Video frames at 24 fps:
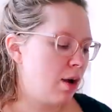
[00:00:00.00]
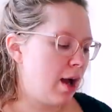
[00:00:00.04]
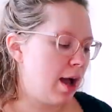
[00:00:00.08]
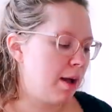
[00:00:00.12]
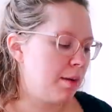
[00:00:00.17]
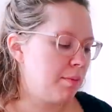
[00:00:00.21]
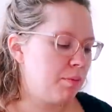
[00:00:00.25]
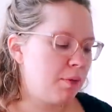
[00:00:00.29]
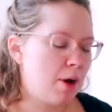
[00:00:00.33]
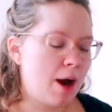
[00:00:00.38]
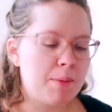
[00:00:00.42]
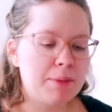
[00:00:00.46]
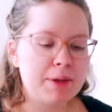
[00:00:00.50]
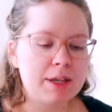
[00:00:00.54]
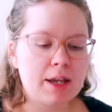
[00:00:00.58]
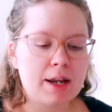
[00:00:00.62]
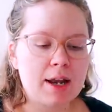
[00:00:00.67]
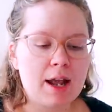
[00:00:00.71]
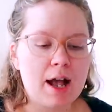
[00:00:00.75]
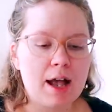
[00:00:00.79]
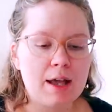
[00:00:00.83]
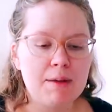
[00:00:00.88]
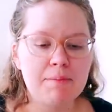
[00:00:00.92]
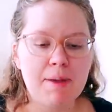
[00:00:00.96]
I'm probably
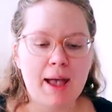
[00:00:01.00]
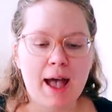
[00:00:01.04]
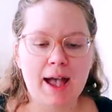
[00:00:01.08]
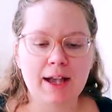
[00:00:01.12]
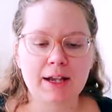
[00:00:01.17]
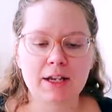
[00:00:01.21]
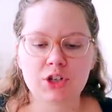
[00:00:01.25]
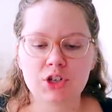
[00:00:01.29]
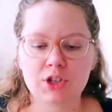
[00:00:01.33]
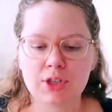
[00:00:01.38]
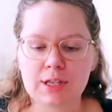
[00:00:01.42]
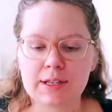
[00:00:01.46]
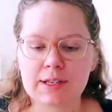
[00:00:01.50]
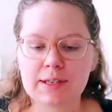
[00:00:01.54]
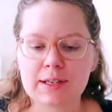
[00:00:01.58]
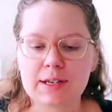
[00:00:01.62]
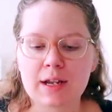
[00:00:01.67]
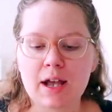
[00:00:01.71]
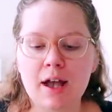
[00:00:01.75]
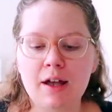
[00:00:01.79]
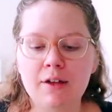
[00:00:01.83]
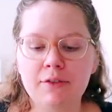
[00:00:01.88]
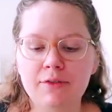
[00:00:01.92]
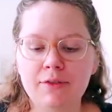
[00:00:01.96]
gonna unpackage this
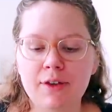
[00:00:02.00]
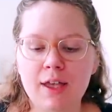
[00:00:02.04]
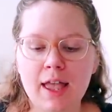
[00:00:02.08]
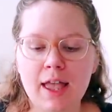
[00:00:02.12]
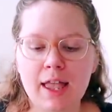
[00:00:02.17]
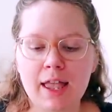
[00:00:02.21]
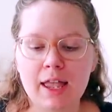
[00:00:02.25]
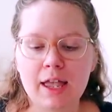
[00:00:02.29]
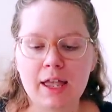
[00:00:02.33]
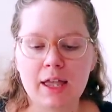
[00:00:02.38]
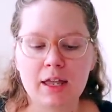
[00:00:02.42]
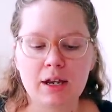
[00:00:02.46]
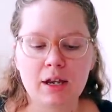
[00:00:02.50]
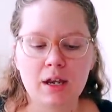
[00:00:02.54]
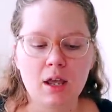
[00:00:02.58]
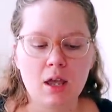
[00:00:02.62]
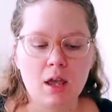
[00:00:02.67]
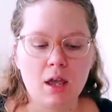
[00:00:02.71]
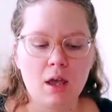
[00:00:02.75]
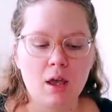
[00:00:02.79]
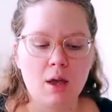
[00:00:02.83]
stuff and